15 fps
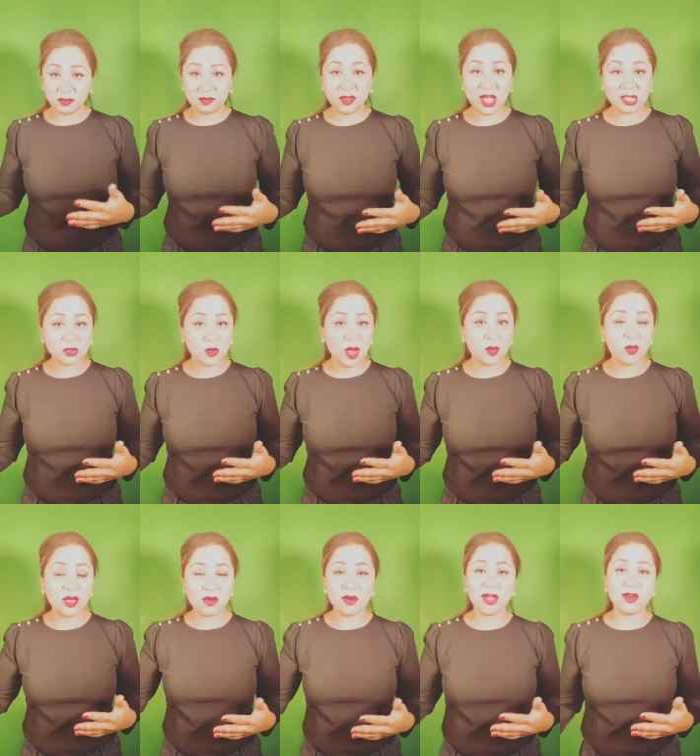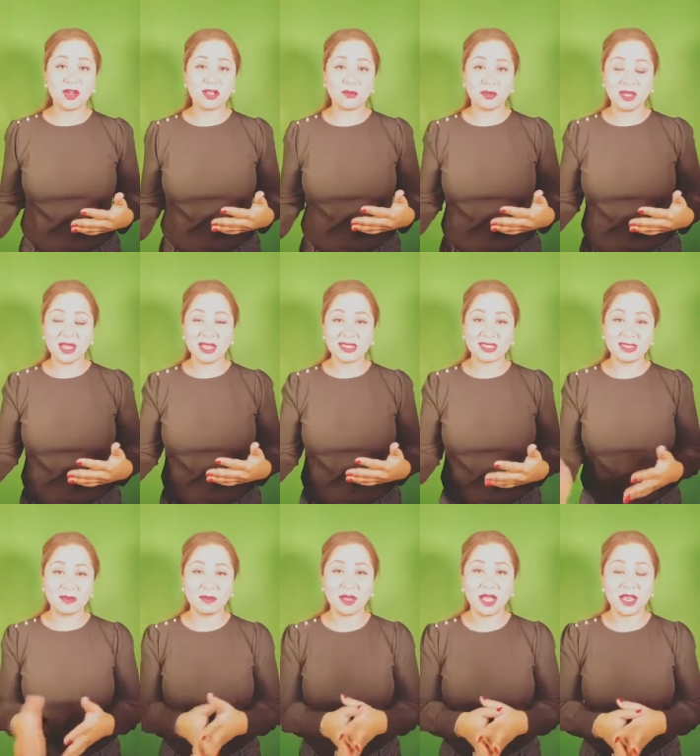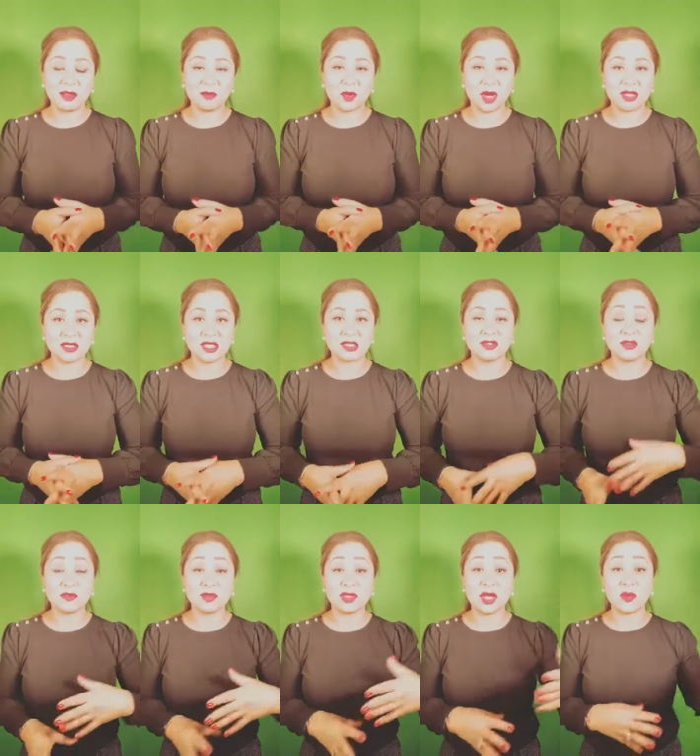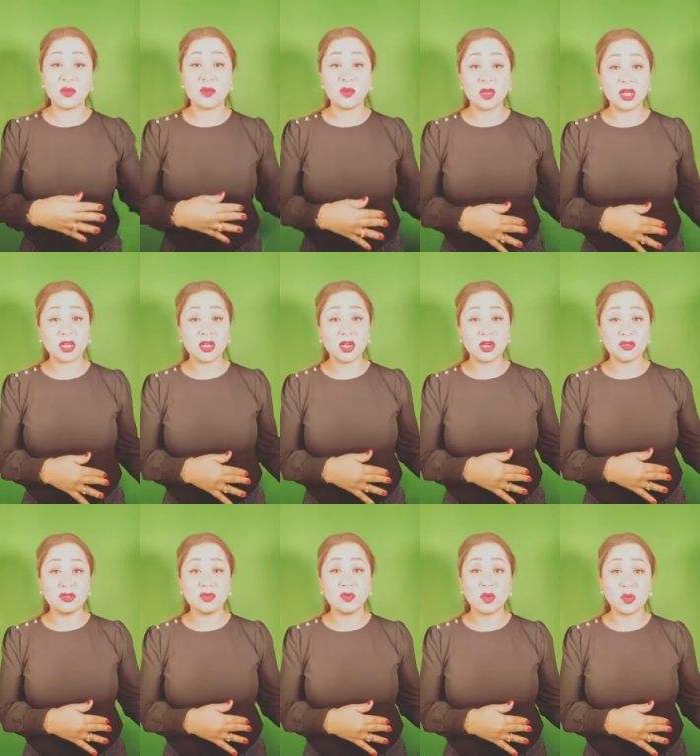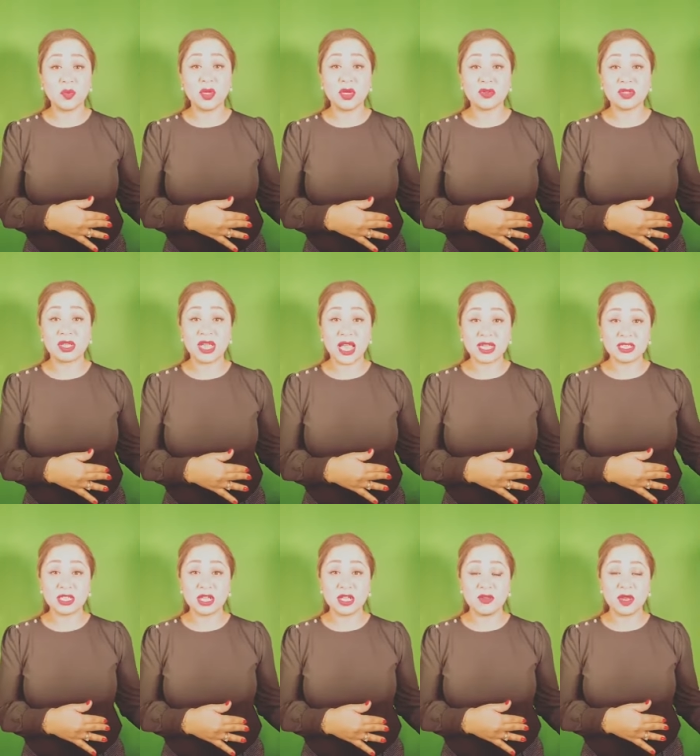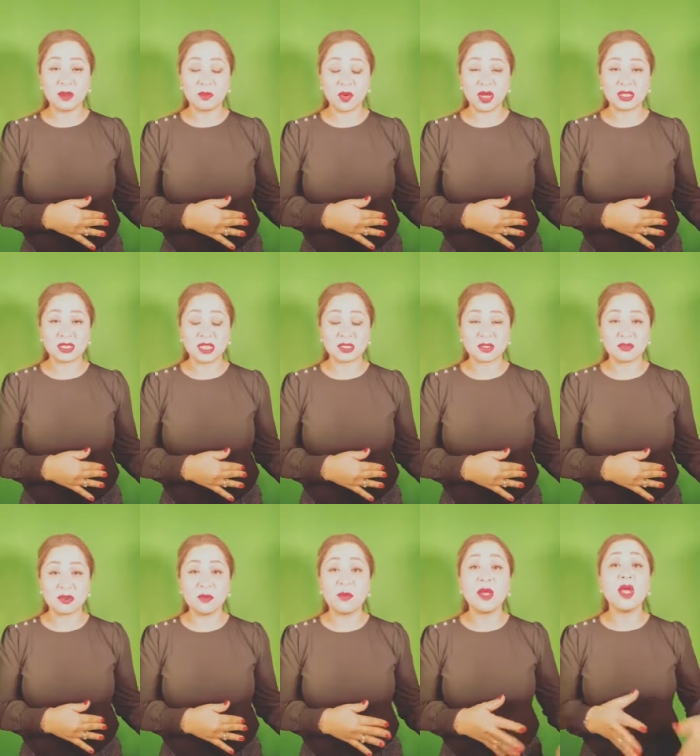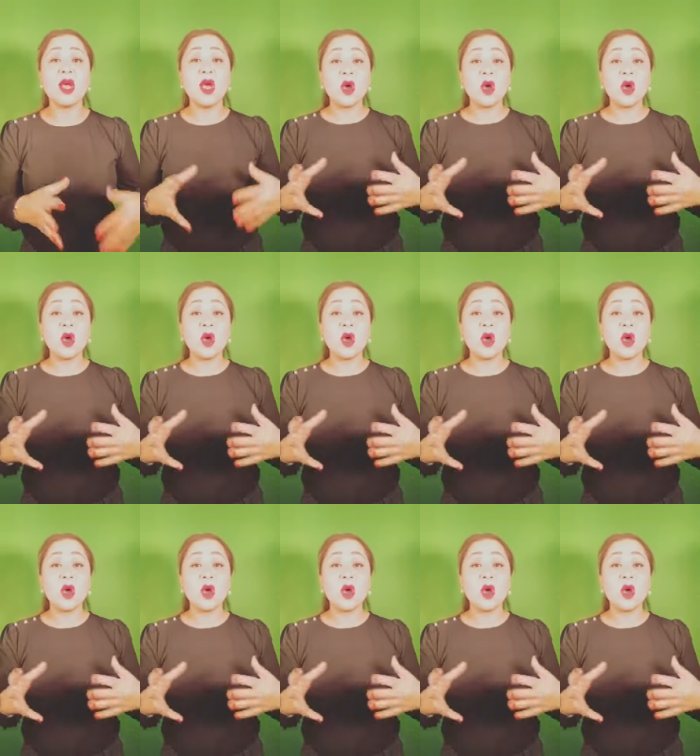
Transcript: that's why we create all the plans in the planning process group, so that when we go to the executing process group,